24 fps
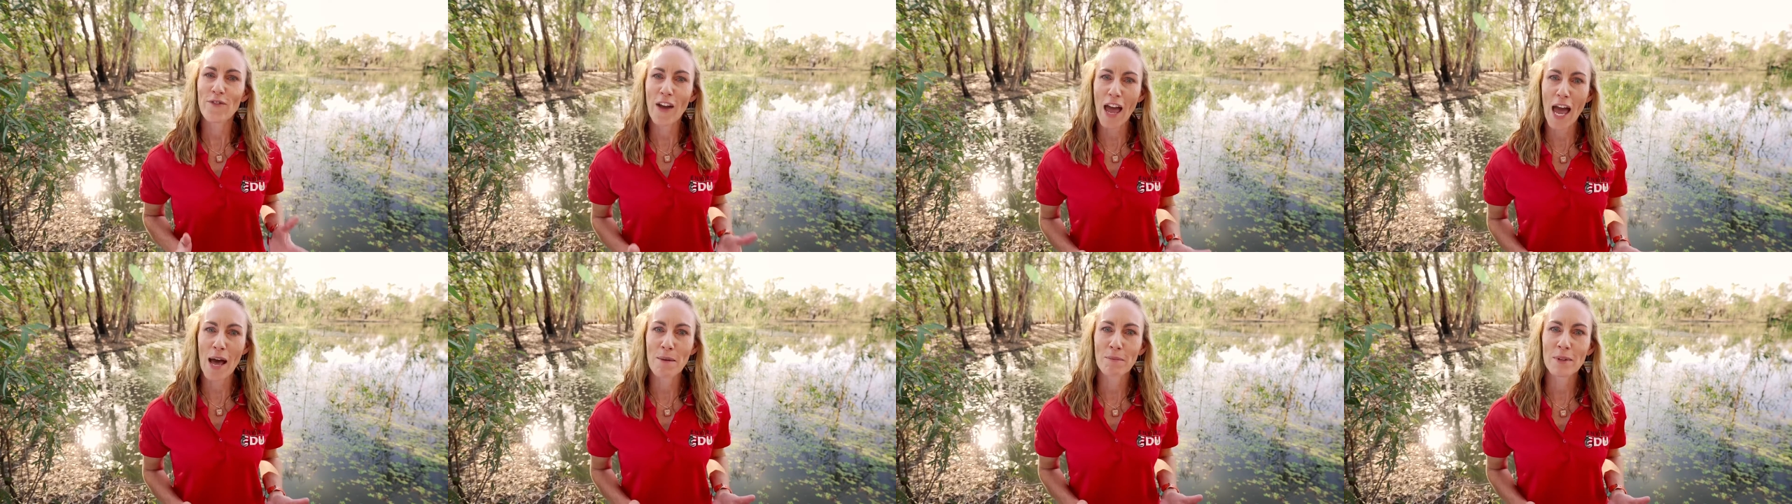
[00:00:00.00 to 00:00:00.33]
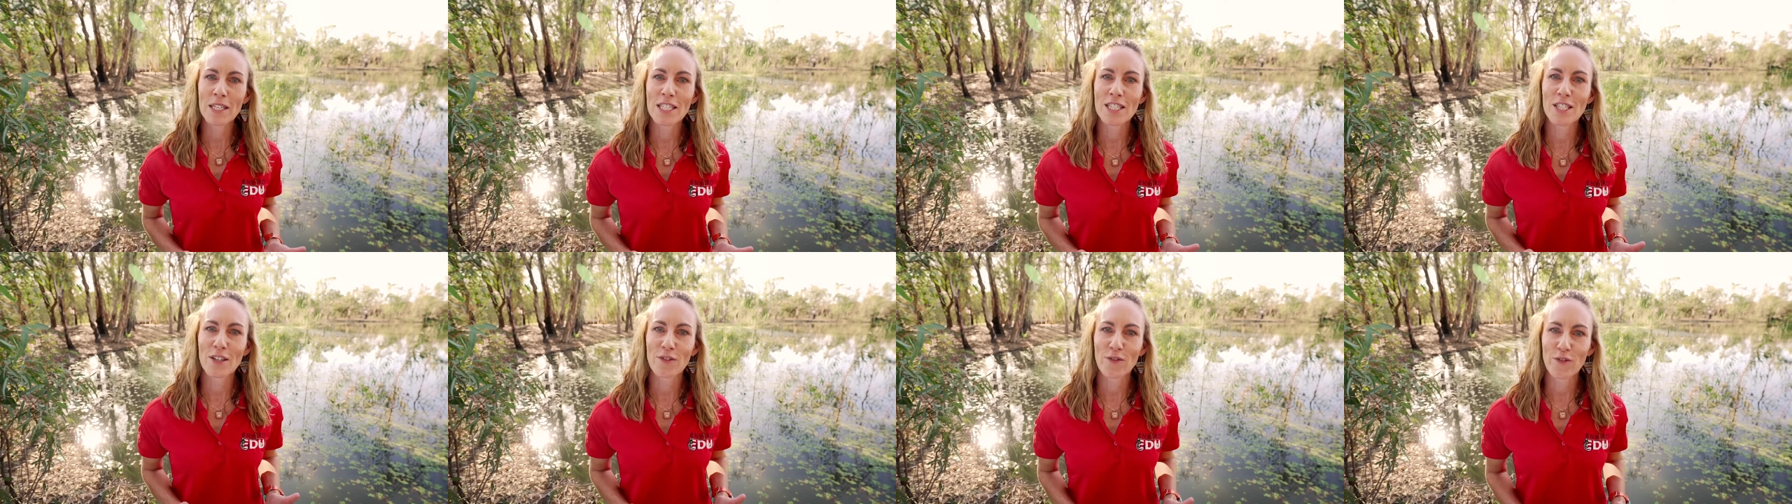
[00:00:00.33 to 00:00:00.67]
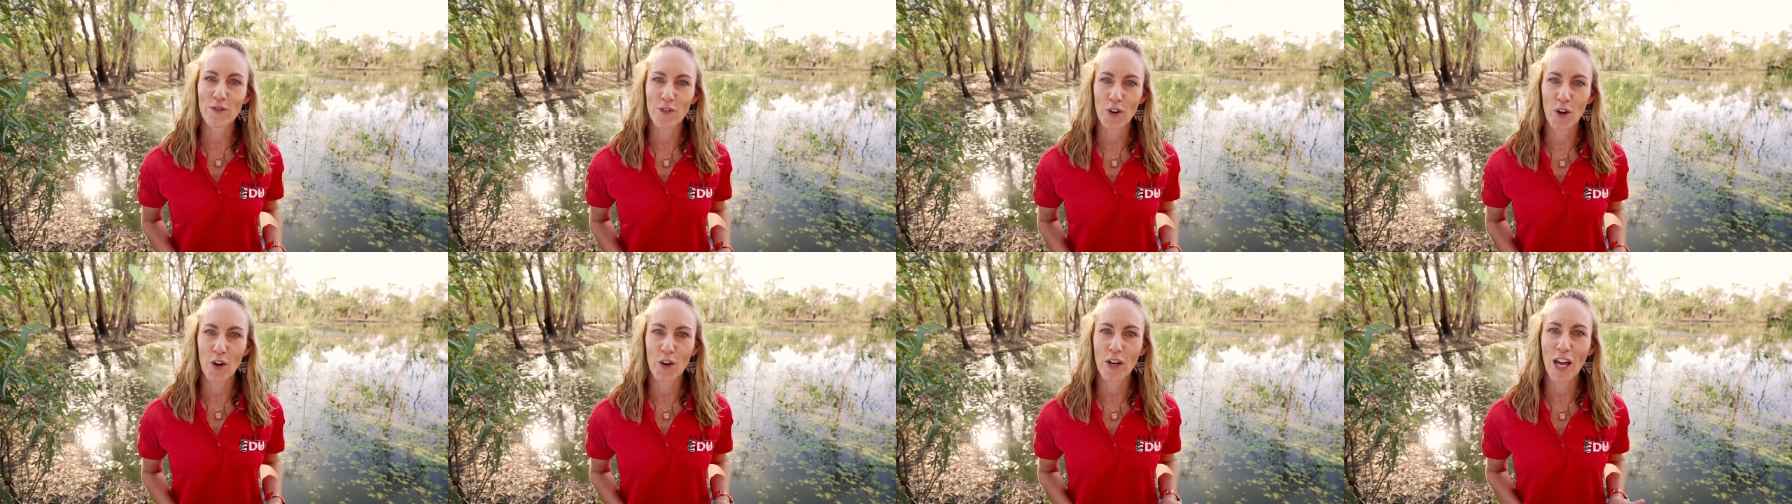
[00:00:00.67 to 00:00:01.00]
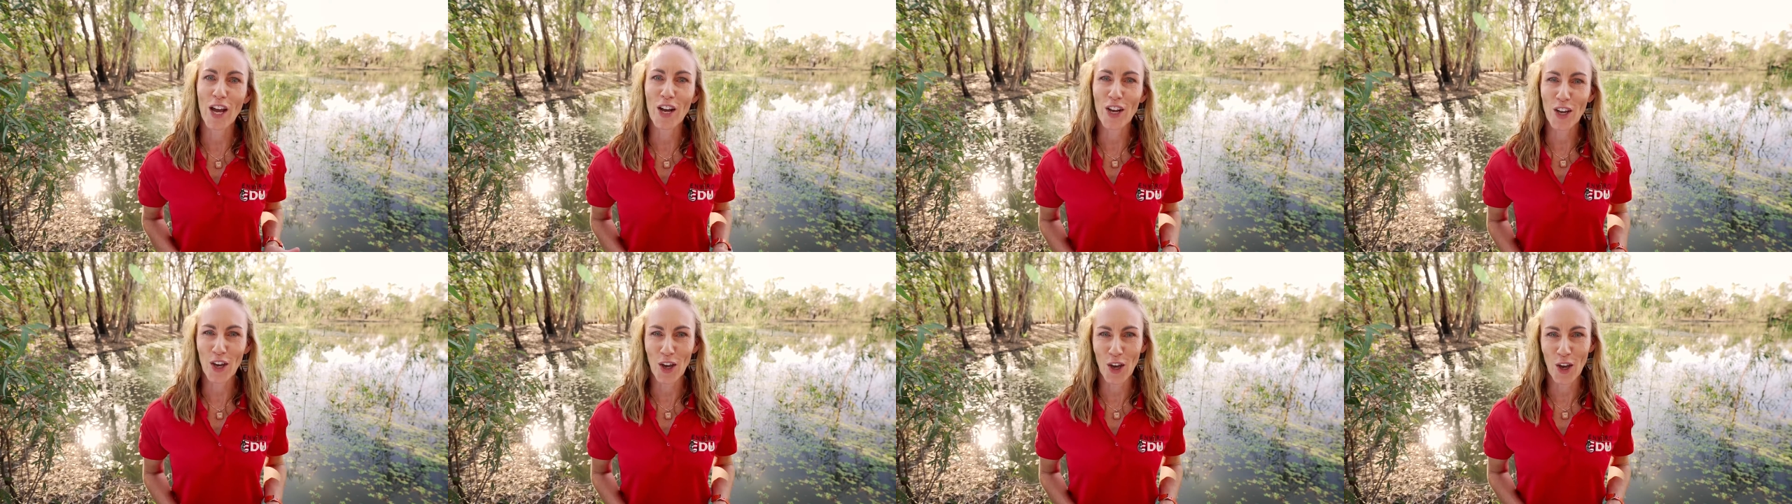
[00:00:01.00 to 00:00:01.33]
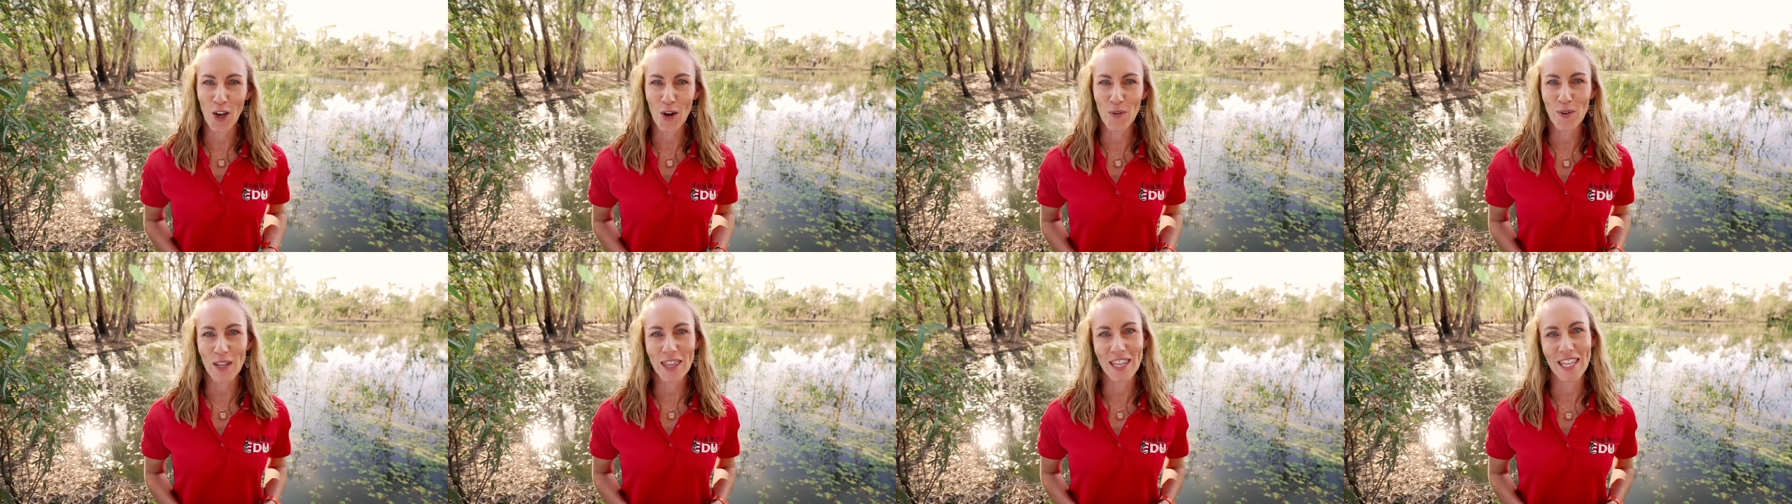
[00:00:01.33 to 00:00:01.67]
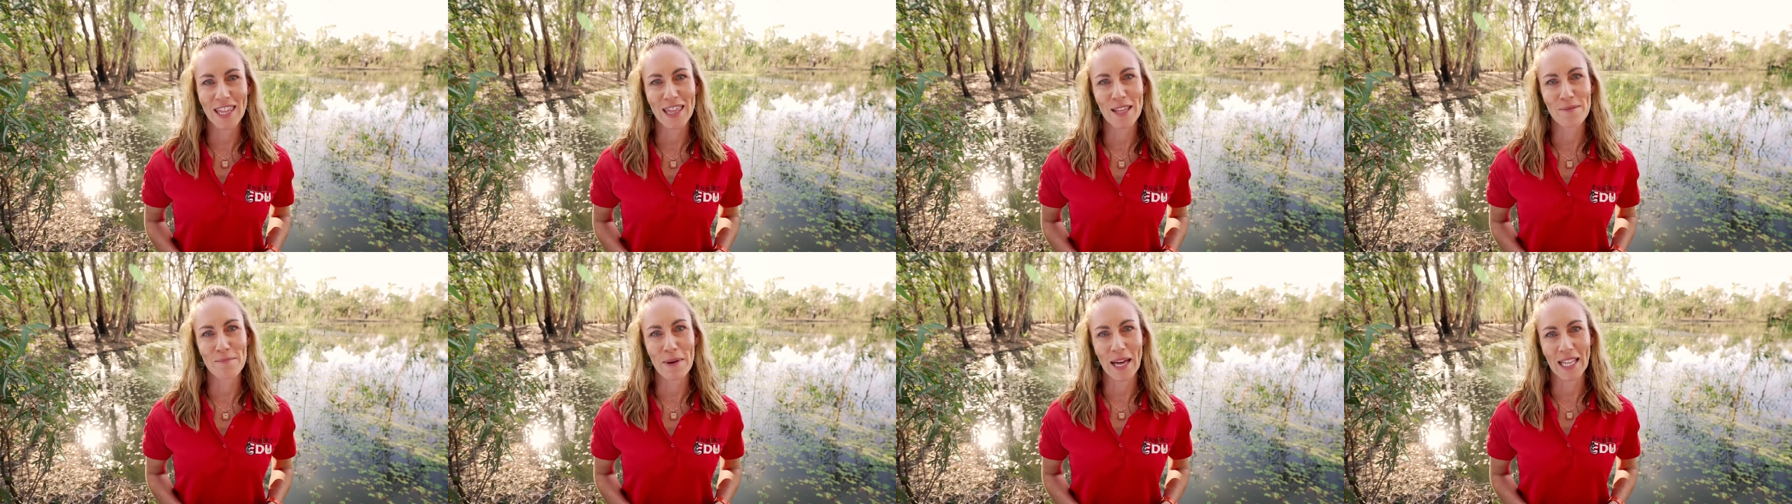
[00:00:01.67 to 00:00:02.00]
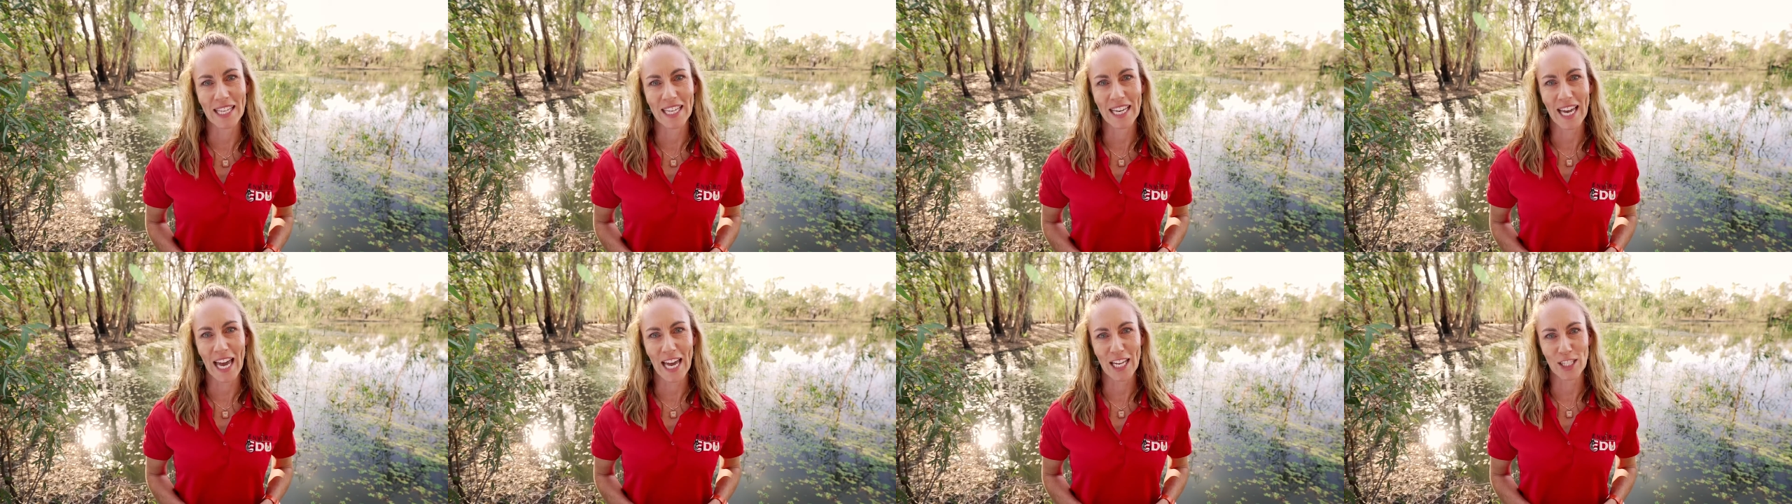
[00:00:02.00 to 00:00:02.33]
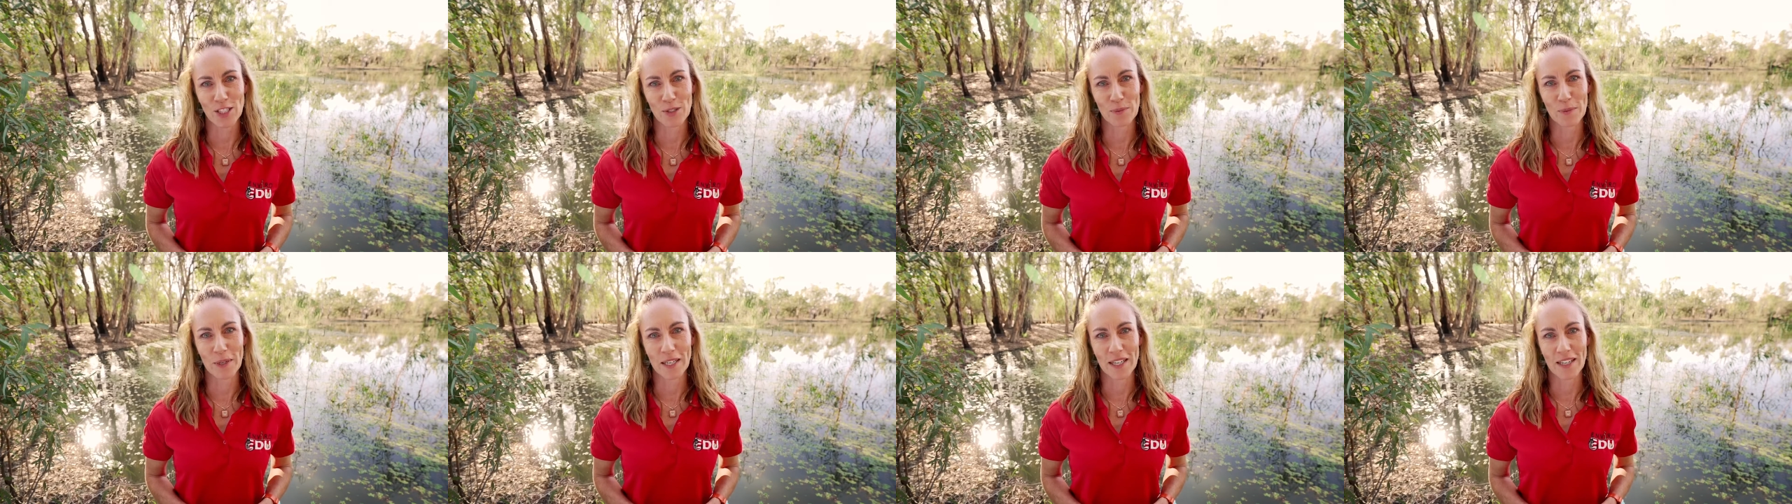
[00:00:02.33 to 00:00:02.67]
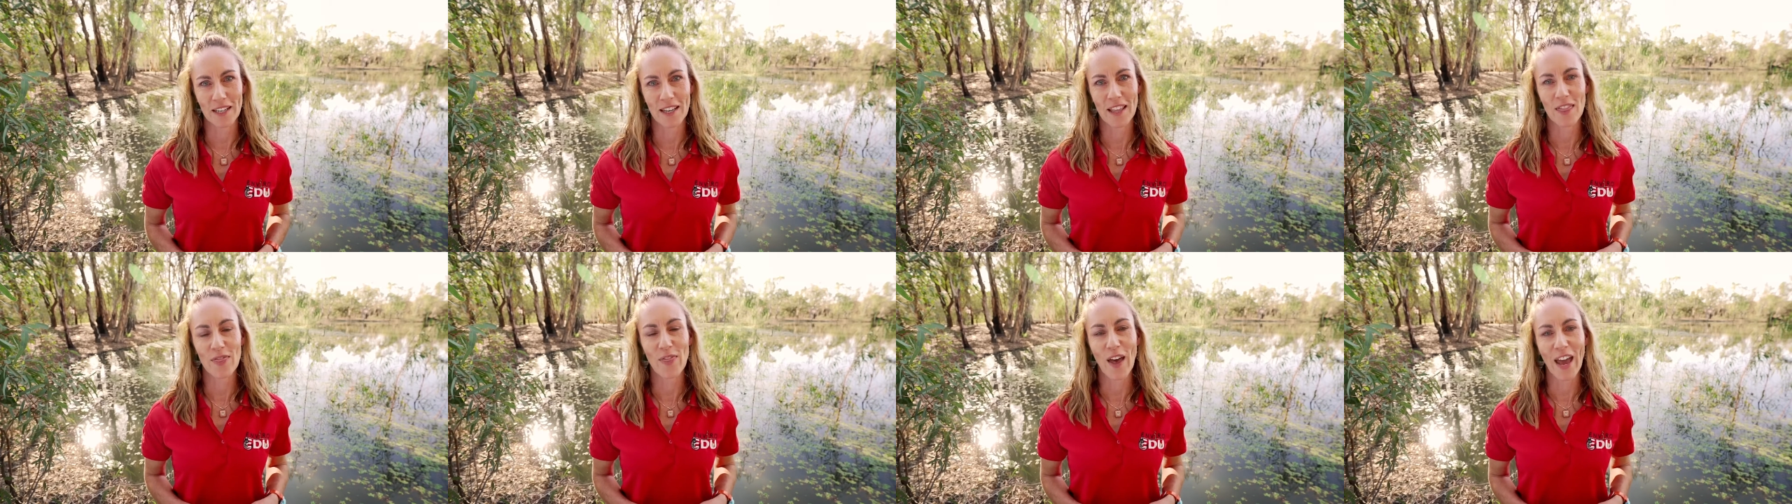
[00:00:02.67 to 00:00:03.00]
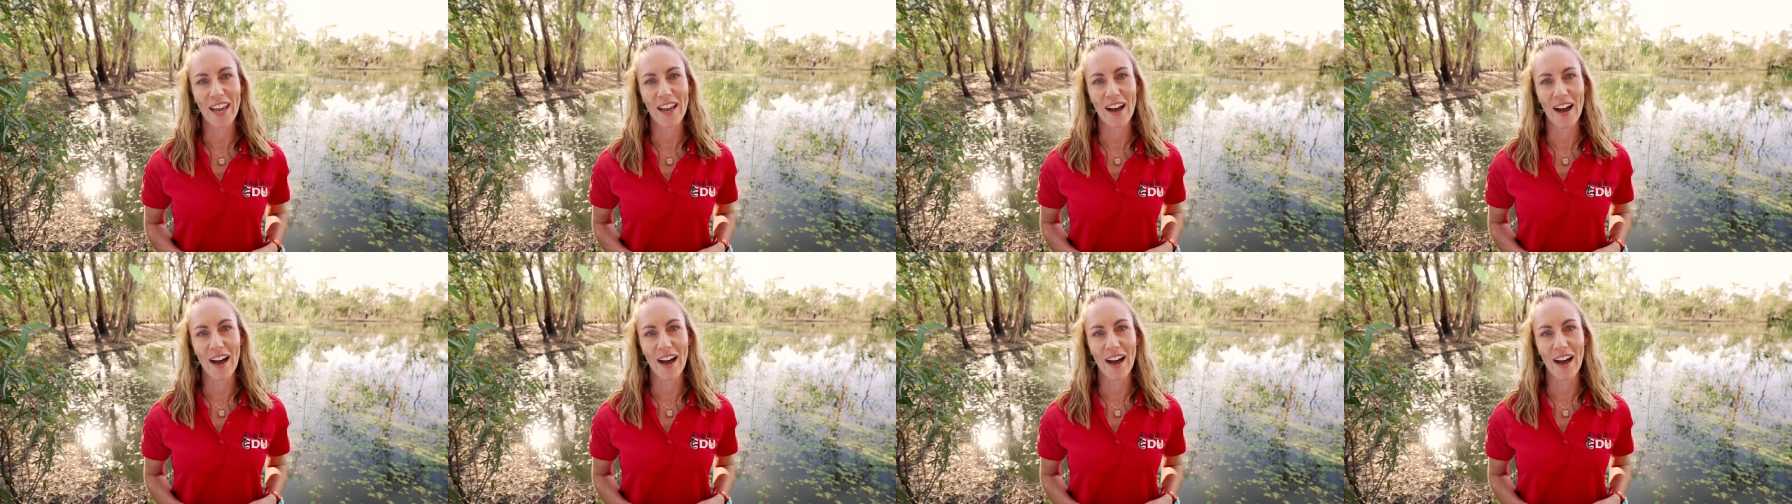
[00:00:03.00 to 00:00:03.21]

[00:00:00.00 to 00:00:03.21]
families of frog occur within the Mallee catchment. They